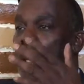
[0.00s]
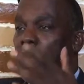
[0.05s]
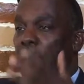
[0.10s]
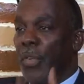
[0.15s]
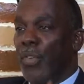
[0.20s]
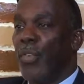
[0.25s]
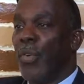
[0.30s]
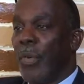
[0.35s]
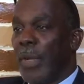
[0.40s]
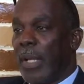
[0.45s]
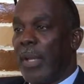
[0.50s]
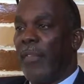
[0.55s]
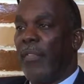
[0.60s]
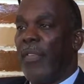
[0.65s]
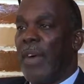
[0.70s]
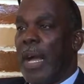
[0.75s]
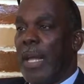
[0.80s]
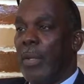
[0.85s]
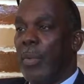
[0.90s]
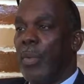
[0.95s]
the jury can
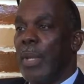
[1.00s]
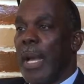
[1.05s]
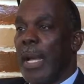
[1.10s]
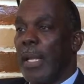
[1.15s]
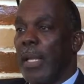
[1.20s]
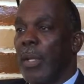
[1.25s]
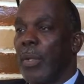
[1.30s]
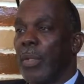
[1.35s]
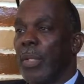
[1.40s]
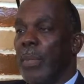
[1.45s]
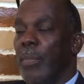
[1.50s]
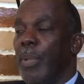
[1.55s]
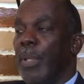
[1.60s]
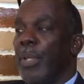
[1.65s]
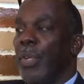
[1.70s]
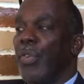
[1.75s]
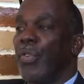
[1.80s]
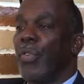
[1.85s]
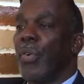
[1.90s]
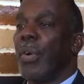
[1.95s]
find you not guilty,
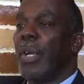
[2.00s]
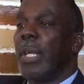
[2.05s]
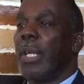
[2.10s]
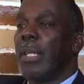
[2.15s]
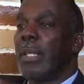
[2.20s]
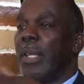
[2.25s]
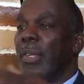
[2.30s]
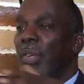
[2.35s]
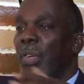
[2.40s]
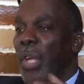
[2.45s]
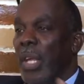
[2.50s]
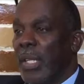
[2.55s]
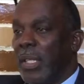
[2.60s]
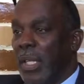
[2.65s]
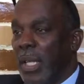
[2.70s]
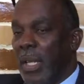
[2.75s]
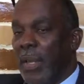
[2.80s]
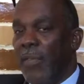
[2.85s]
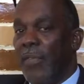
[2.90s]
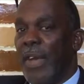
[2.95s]
but the jury gets a chance
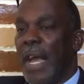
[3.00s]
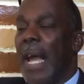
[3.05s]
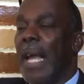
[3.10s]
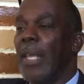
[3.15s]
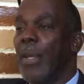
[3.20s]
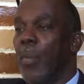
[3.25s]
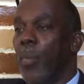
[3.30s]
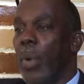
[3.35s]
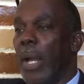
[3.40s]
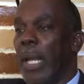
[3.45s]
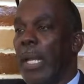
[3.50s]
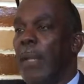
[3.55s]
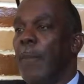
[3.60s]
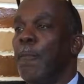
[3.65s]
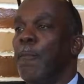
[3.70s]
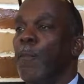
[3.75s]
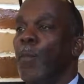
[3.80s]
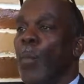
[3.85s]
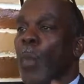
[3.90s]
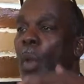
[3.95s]
to evaluate
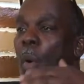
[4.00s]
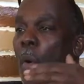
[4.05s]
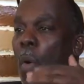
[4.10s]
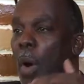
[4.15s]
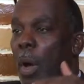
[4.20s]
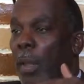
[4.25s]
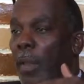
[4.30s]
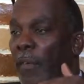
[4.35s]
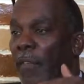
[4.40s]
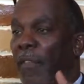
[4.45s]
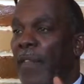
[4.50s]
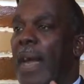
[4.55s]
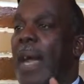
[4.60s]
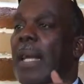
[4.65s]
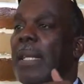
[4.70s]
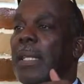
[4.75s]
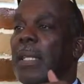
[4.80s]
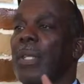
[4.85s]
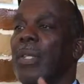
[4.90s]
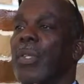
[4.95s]
all the
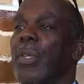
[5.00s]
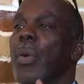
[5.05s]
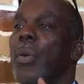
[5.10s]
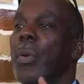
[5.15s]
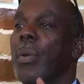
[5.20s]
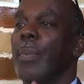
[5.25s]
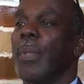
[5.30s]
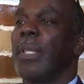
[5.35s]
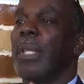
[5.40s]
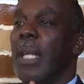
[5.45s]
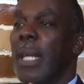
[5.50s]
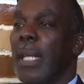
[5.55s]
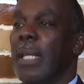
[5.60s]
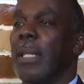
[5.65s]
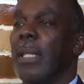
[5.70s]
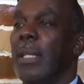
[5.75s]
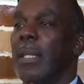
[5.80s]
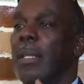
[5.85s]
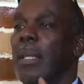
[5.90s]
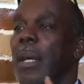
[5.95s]
facts and
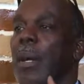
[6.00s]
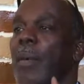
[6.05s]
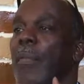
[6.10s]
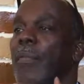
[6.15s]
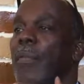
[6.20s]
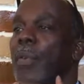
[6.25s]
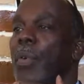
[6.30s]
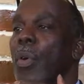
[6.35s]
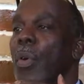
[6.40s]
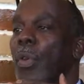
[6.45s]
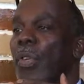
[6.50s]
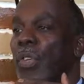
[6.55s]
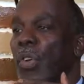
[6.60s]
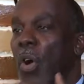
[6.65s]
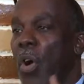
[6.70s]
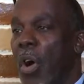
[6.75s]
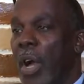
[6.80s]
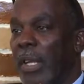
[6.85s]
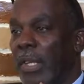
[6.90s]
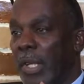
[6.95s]
circumstances of your
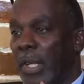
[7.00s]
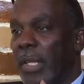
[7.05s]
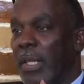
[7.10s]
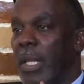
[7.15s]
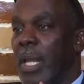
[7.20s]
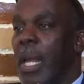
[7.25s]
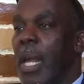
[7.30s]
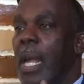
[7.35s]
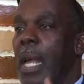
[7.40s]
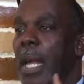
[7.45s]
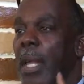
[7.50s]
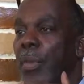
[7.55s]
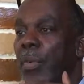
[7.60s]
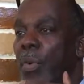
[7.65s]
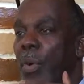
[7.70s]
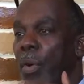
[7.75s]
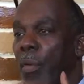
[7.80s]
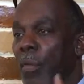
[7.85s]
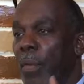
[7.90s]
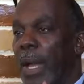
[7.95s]
charges and
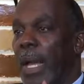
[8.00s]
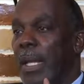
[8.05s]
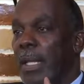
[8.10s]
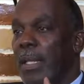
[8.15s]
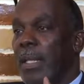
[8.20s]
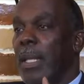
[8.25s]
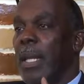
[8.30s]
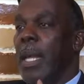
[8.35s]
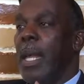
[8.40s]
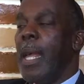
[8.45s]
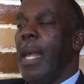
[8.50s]
your arrest.